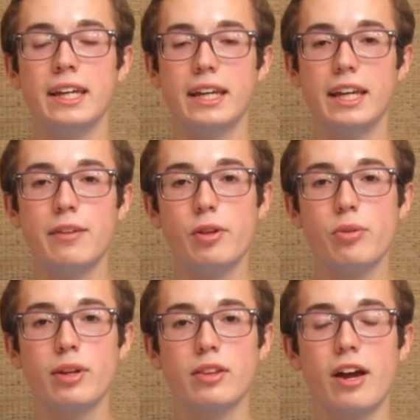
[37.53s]

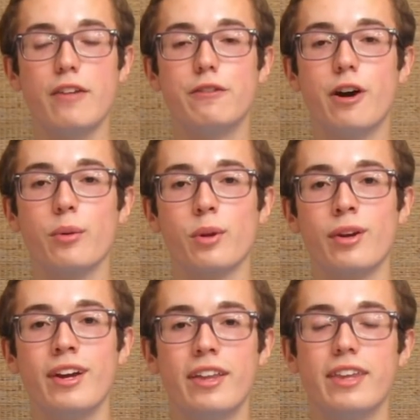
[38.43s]
EV3 line
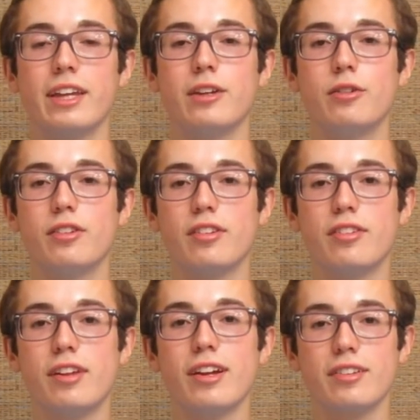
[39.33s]
follower that uses
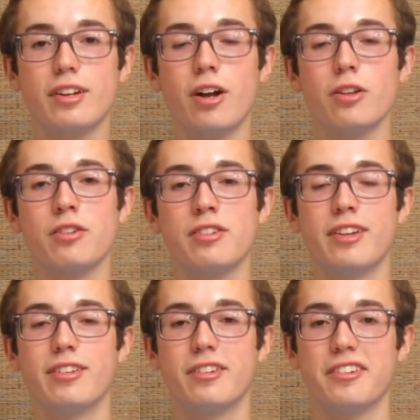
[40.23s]
6 color
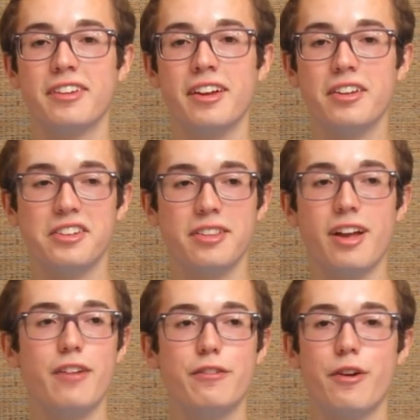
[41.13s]
sensors to
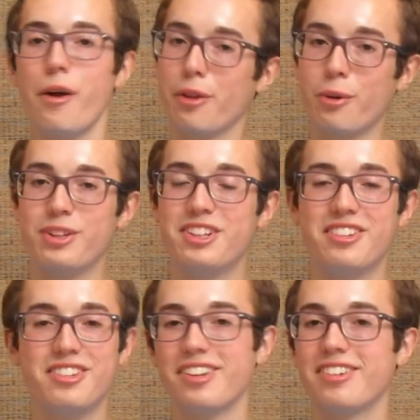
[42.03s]
line follow, which is
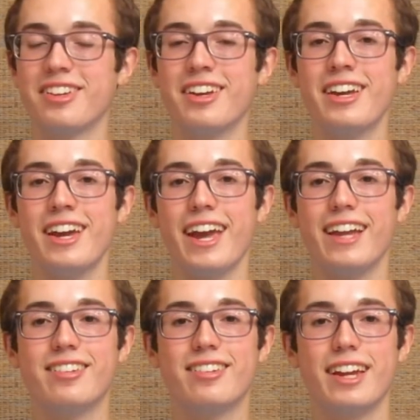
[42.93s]
just
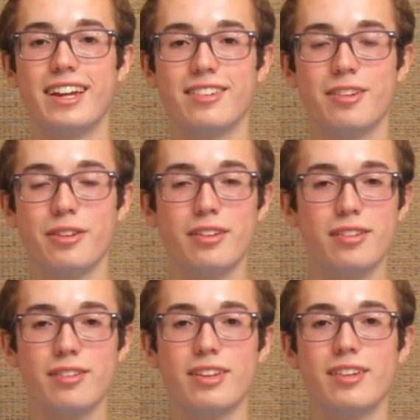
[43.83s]
insane. So this
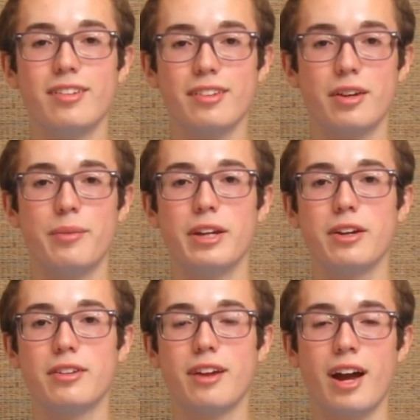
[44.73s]
is going to be a
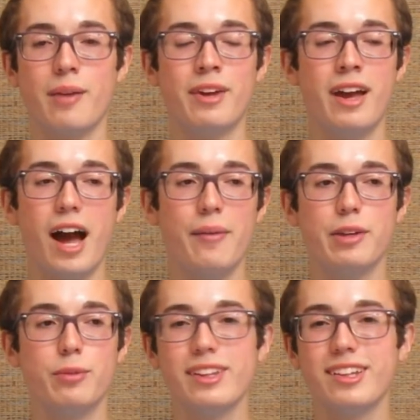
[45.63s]
good time. I mean,
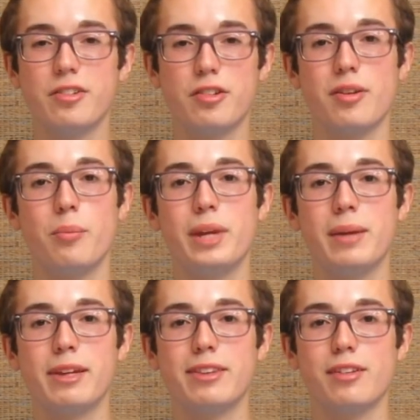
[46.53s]
really it's just a meme
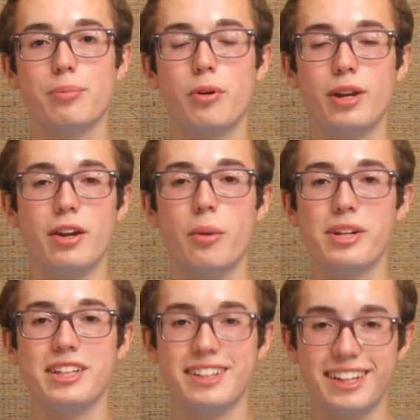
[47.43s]
at this point.
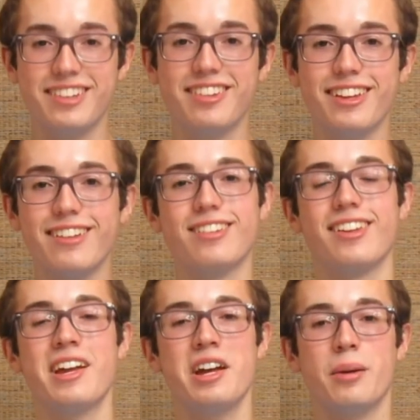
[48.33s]
Nobody needs this,
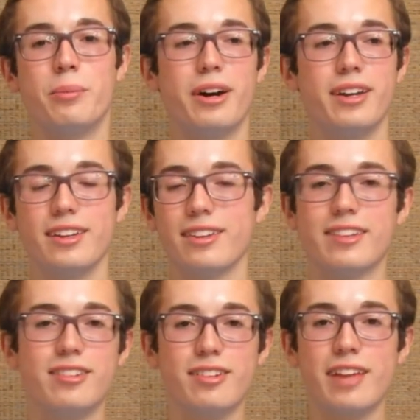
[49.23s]
but
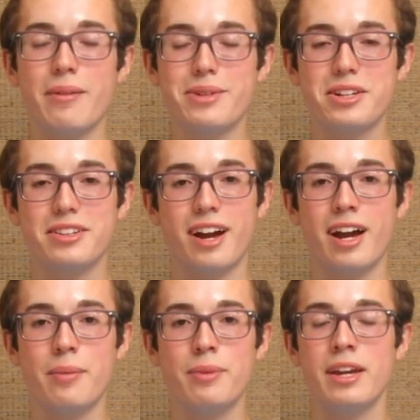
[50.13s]
let's just have a good
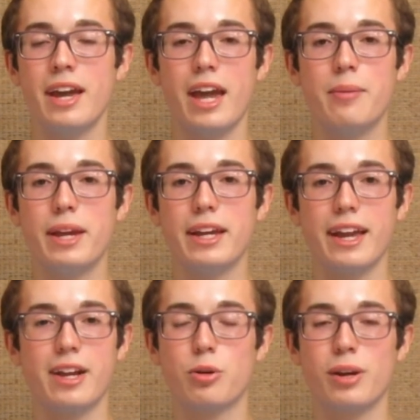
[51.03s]
time and make a
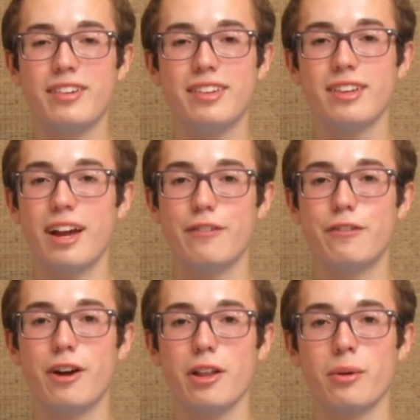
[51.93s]
crazy line
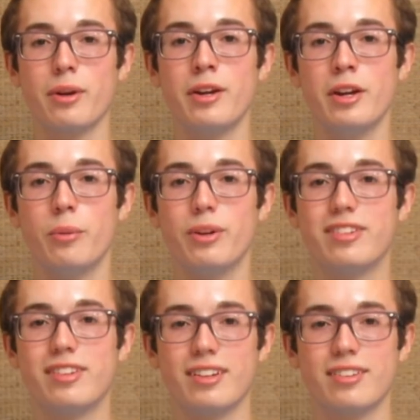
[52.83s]
follower with
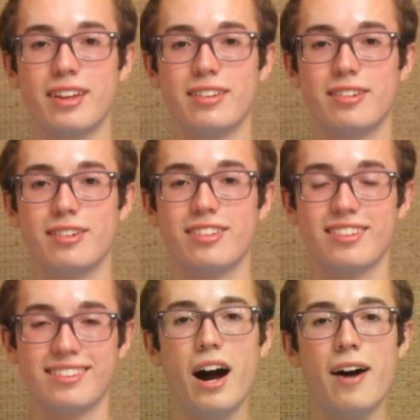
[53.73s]
6 sensors.
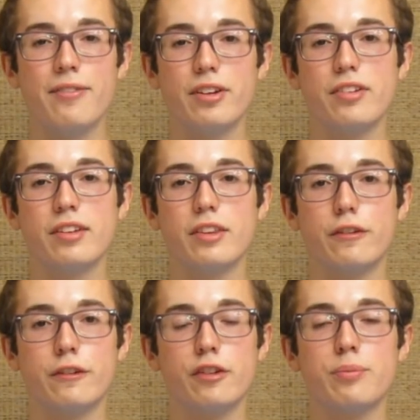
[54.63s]
Obviously, the
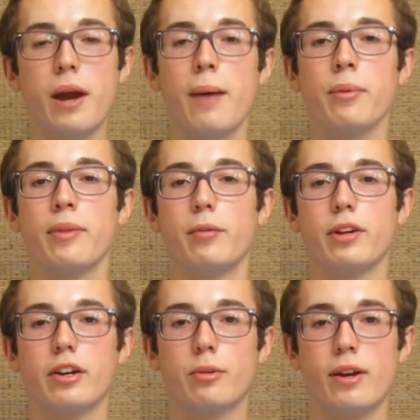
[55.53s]
first problem that we're
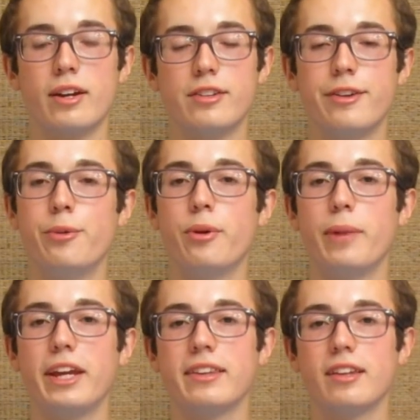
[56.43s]
going to run into when
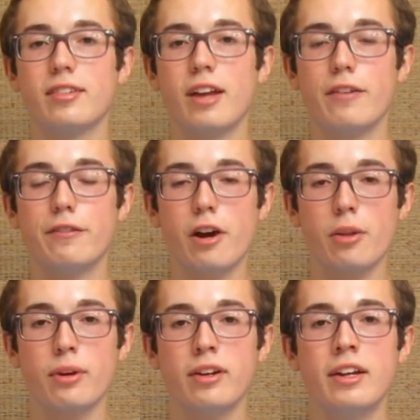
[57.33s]
making this line
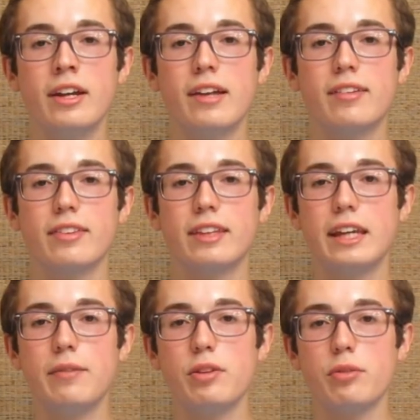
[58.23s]
follower is that
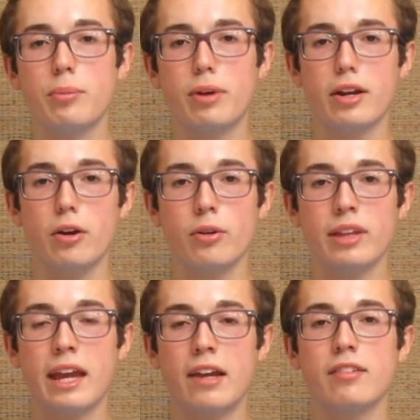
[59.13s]
the EV3 brick only
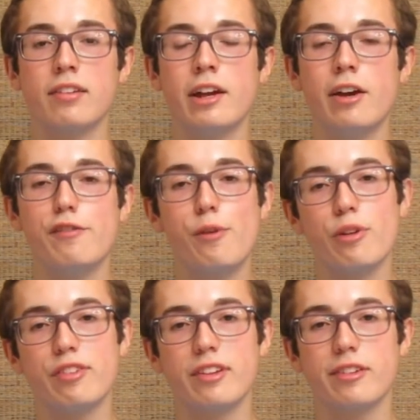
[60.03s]
has 4
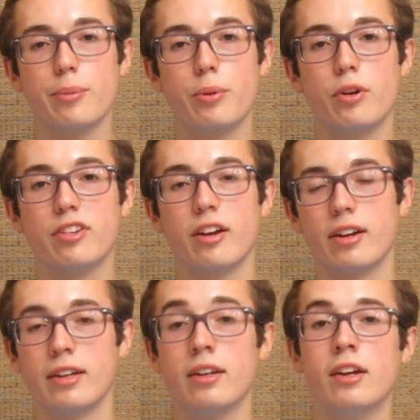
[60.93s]
sensor ports on
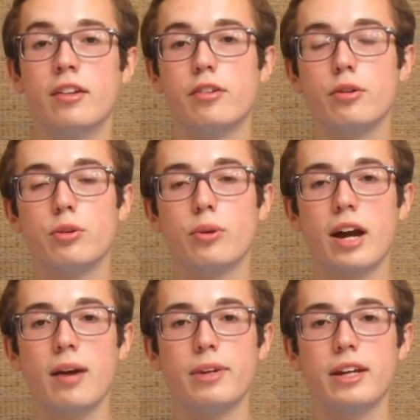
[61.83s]
it. So to
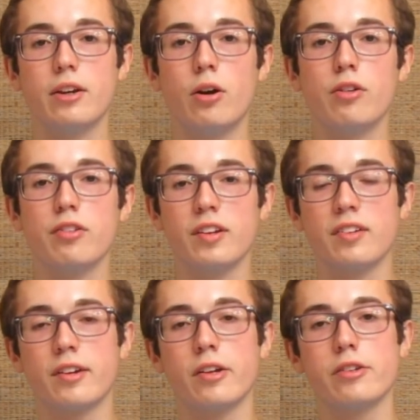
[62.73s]
accommodate all 6
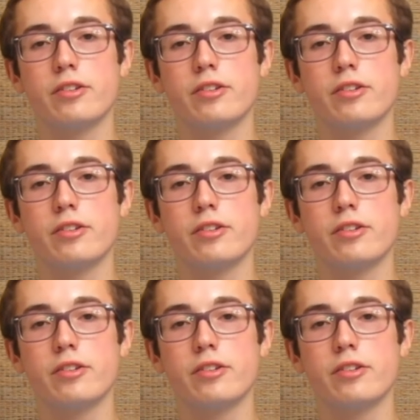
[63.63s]
color